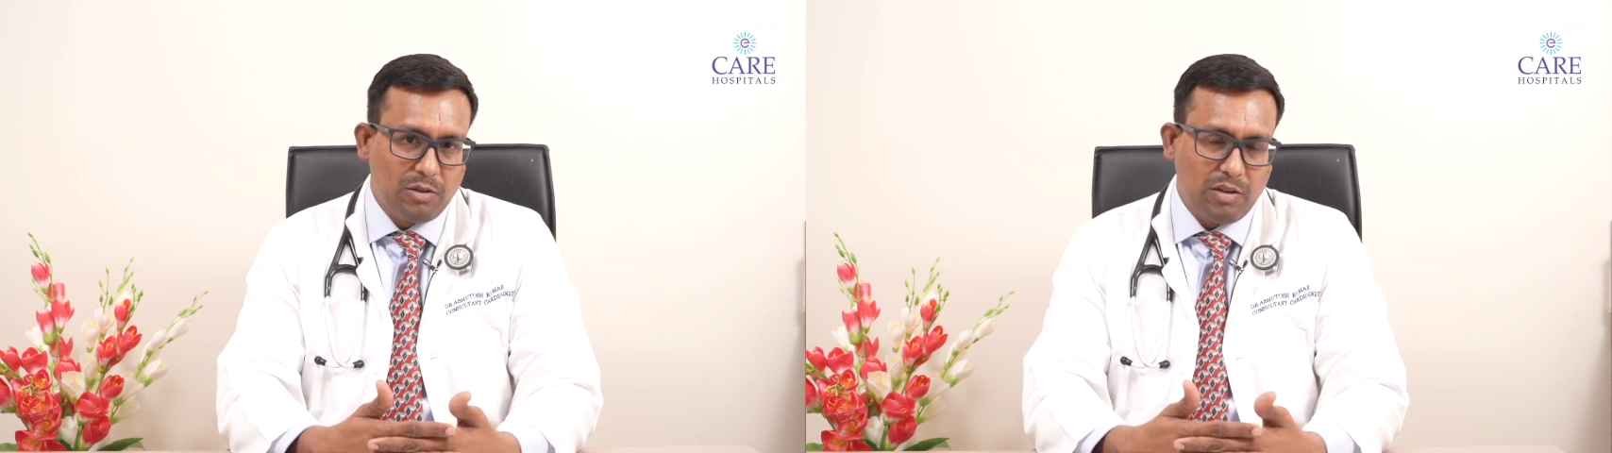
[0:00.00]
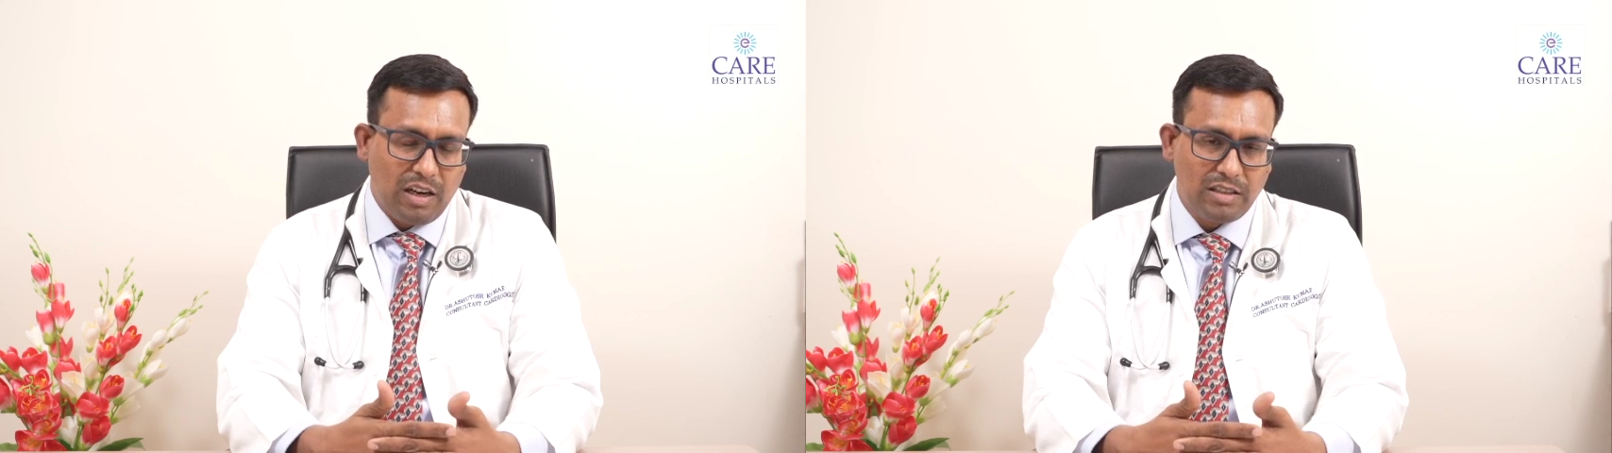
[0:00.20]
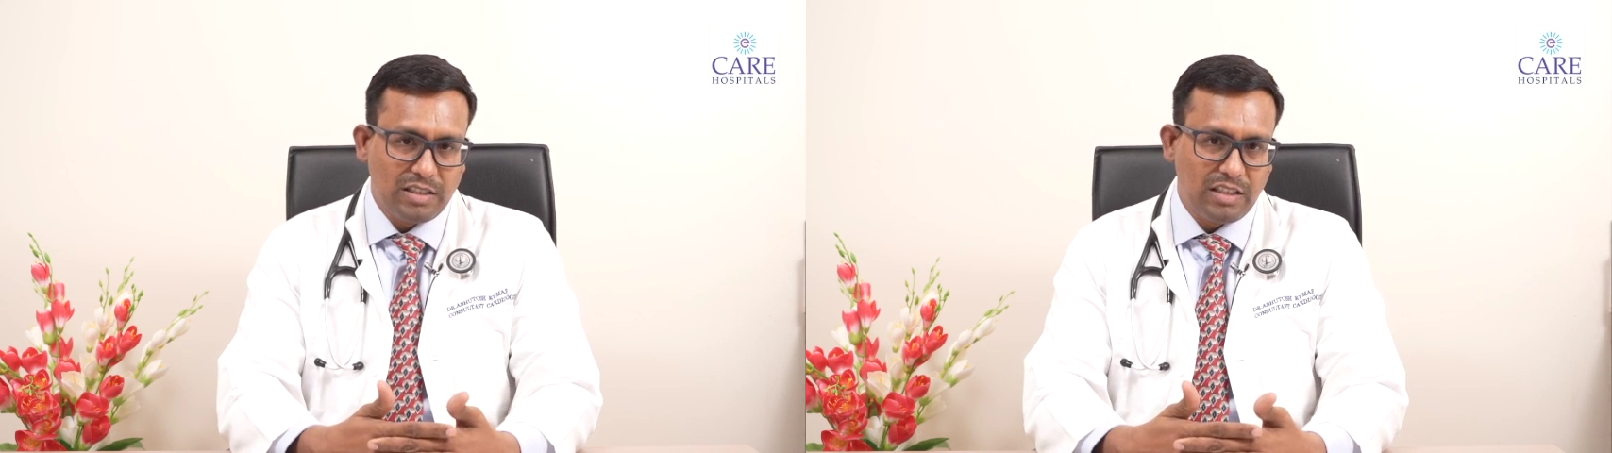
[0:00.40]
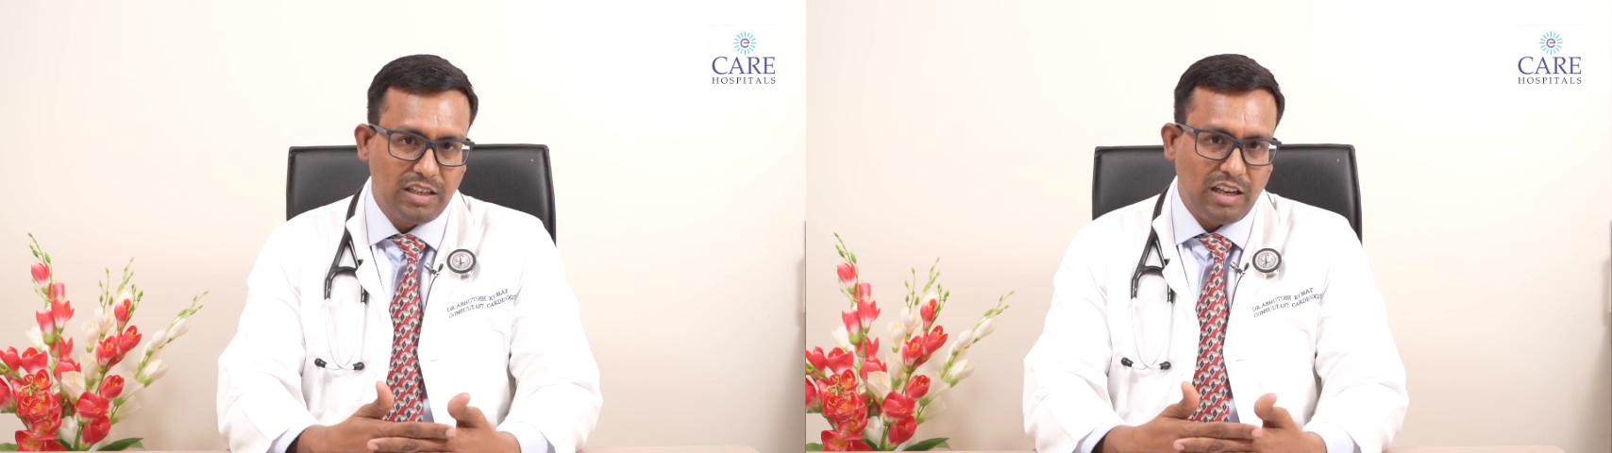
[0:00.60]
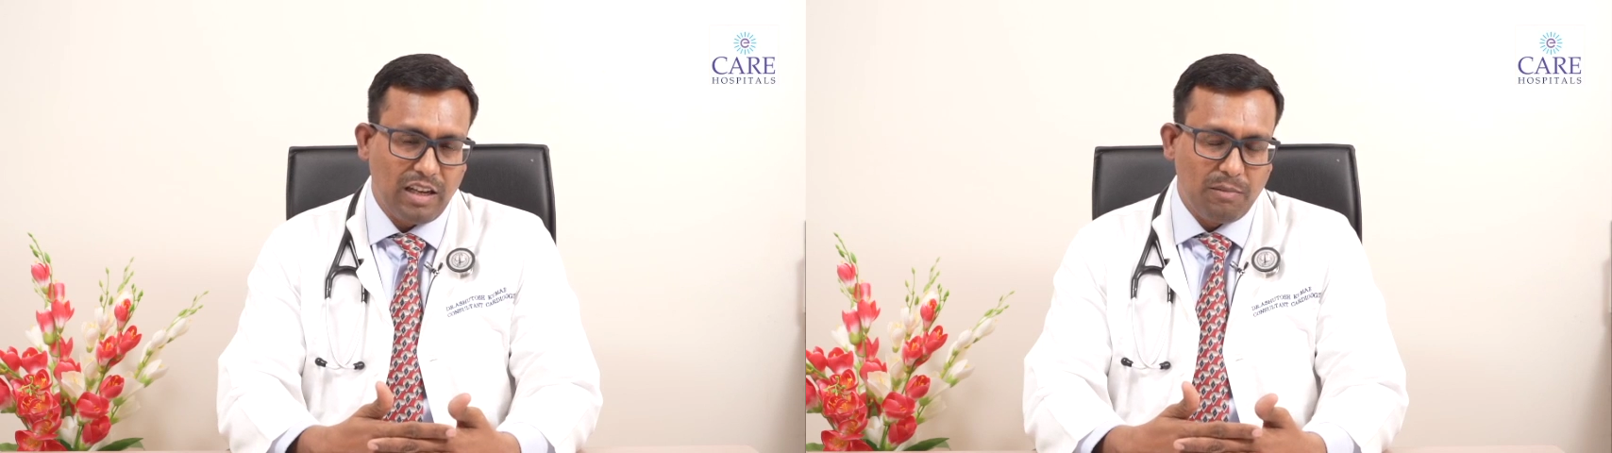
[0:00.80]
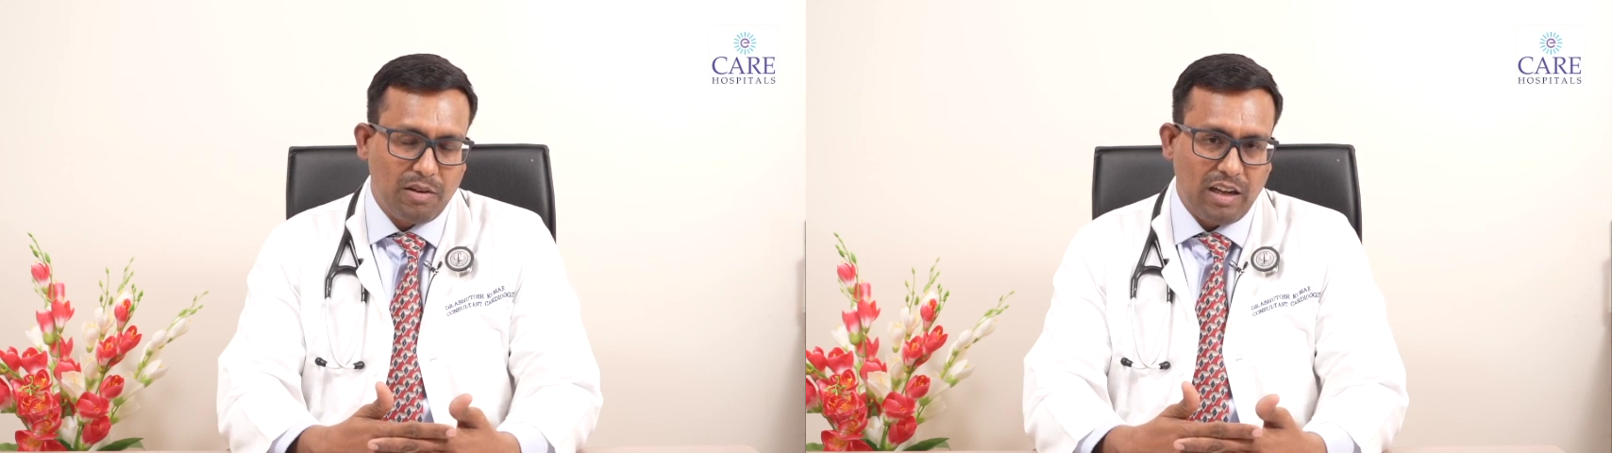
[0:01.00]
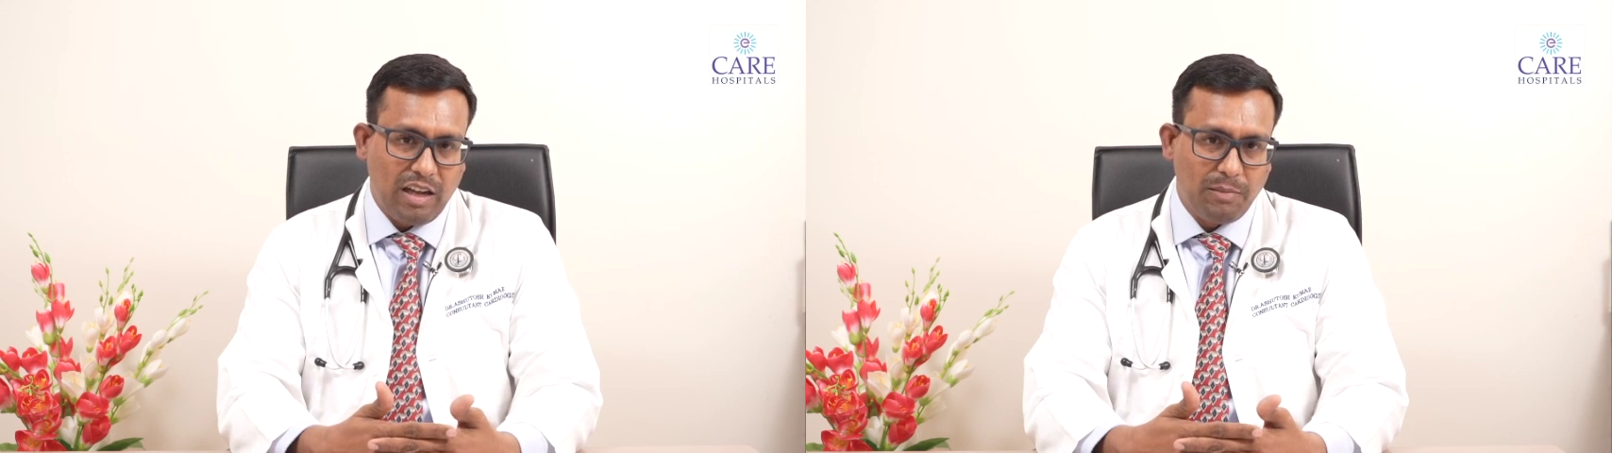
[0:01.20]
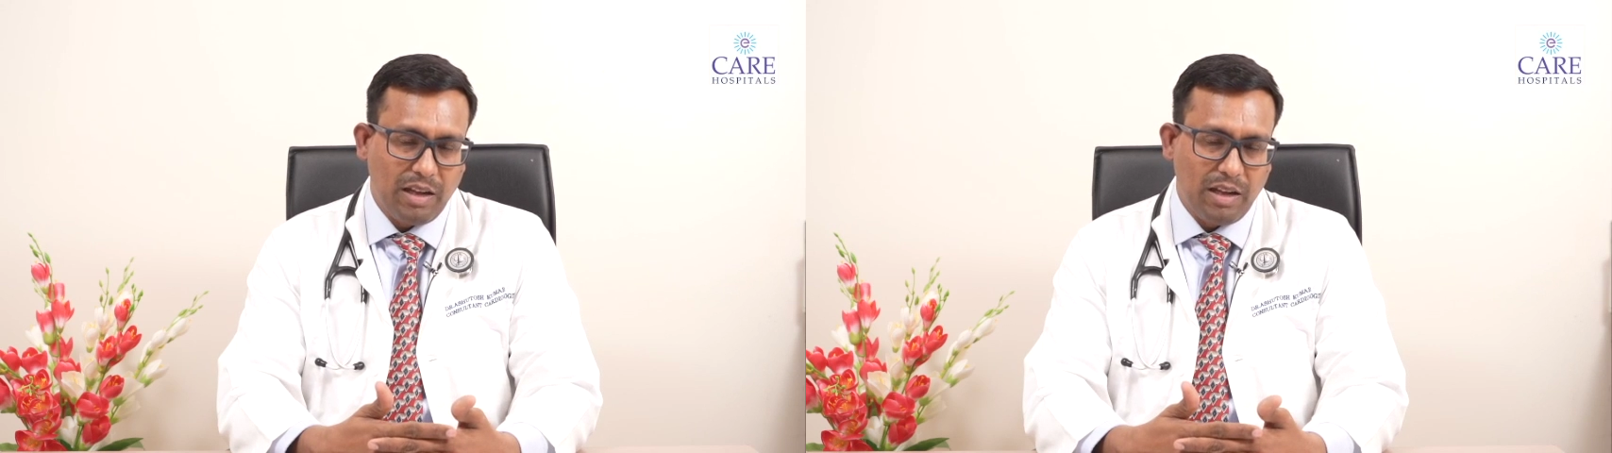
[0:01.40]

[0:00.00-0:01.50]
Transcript: you can't say that I am I am